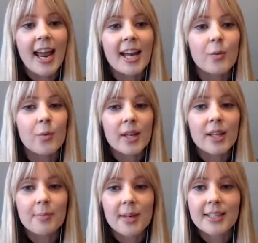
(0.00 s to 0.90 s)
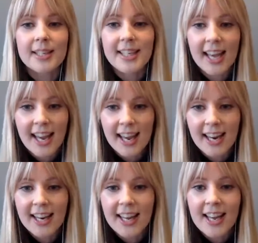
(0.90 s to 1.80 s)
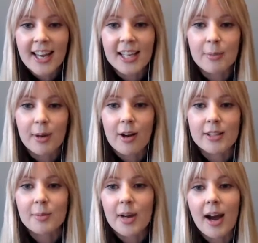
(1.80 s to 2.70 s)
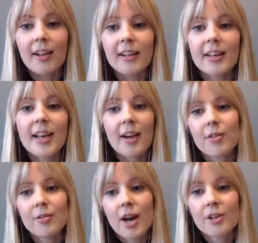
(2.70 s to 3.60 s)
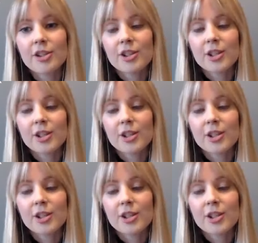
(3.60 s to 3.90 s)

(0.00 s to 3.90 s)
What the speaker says: And with me today is my awesome colleague, Kevin Rogers.